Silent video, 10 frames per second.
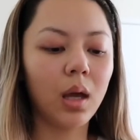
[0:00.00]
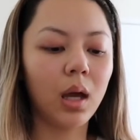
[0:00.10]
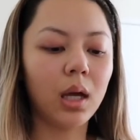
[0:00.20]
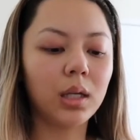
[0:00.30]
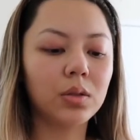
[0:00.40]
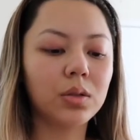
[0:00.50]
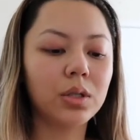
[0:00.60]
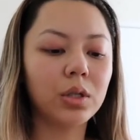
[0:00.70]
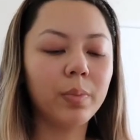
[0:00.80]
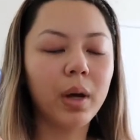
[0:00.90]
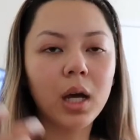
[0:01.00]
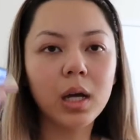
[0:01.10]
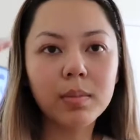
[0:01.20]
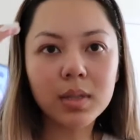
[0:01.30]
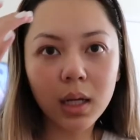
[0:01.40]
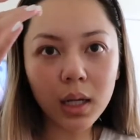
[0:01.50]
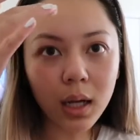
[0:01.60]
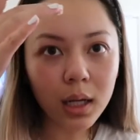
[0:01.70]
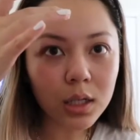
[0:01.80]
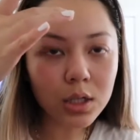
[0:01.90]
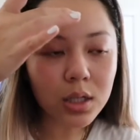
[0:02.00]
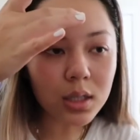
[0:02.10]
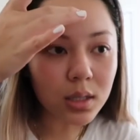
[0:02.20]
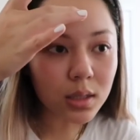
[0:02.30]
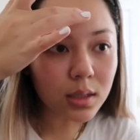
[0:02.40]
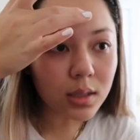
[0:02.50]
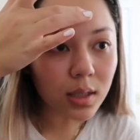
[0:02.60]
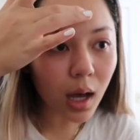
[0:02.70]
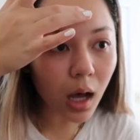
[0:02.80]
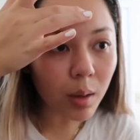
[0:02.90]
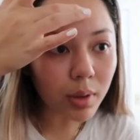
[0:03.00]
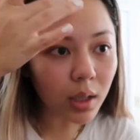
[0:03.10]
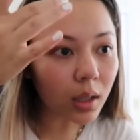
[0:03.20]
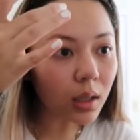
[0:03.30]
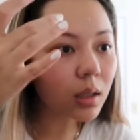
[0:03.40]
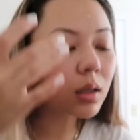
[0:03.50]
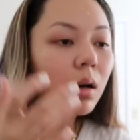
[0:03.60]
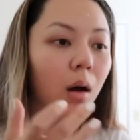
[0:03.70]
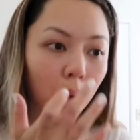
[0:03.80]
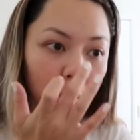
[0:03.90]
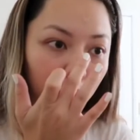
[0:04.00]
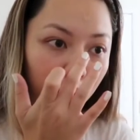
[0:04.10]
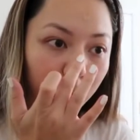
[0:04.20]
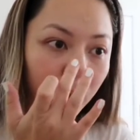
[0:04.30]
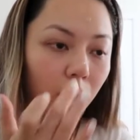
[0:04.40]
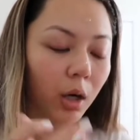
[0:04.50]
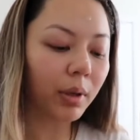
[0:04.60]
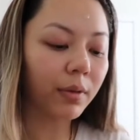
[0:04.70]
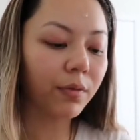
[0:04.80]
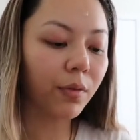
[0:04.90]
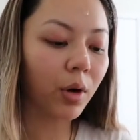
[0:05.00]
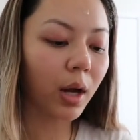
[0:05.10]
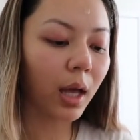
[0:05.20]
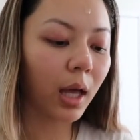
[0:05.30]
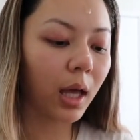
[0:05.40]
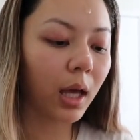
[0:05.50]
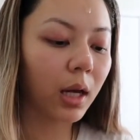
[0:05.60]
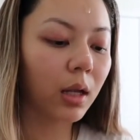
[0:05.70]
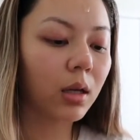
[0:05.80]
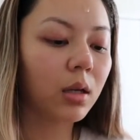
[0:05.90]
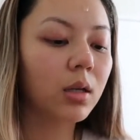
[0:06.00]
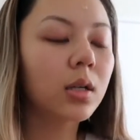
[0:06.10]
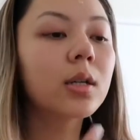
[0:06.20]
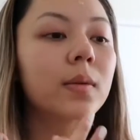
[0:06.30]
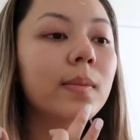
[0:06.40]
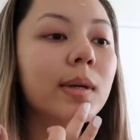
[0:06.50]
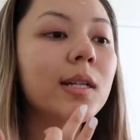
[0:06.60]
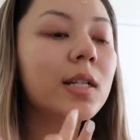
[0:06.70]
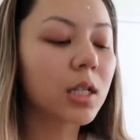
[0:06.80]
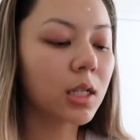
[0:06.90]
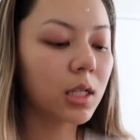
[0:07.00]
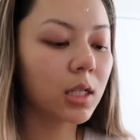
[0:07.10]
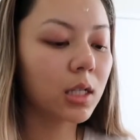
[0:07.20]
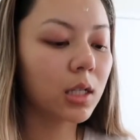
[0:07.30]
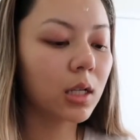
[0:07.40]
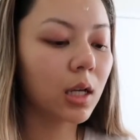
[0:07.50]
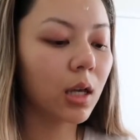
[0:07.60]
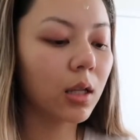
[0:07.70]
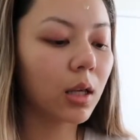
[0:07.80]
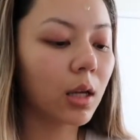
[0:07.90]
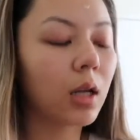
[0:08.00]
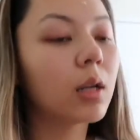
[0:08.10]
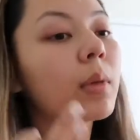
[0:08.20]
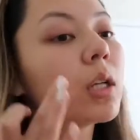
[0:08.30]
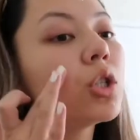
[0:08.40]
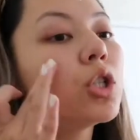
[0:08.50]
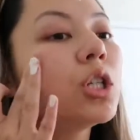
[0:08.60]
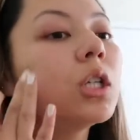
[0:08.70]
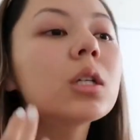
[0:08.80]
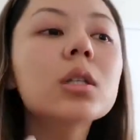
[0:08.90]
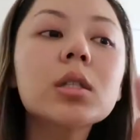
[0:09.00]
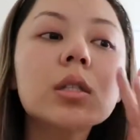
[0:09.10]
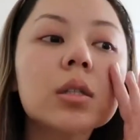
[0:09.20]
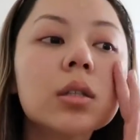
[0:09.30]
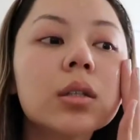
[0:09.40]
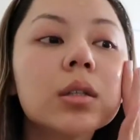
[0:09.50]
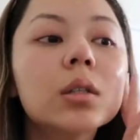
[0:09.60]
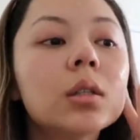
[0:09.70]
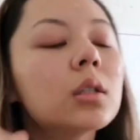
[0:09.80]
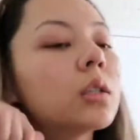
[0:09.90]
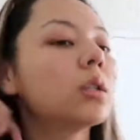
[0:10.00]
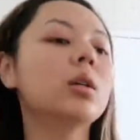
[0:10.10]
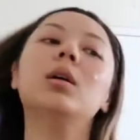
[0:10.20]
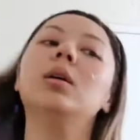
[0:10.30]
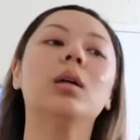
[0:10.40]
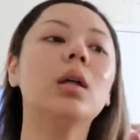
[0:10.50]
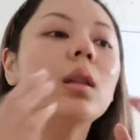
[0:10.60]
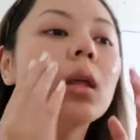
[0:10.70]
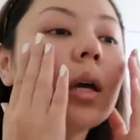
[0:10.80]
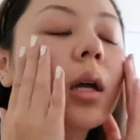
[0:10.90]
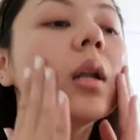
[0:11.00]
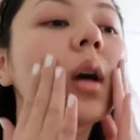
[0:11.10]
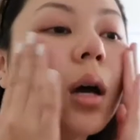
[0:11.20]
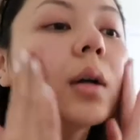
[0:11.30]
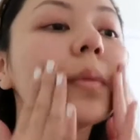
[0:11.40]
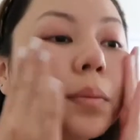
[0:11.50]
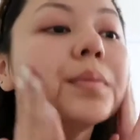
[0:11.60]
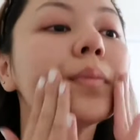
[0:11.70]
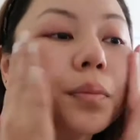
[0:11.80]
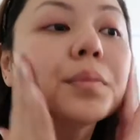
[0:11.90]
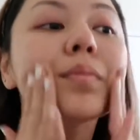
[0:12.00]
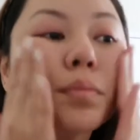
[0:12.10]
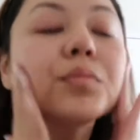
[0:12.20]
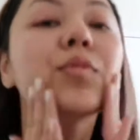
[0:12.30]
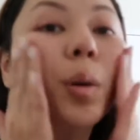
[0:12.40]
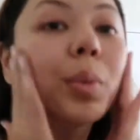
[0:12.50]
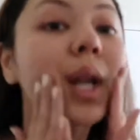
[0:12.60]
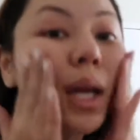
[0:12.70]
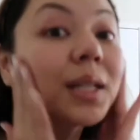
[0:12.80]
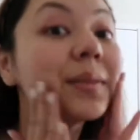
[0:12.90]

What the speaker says: I use 2 pumps and I kind of just dab it all over on my forehead, my chin, and then my cheeks. And then rub it in.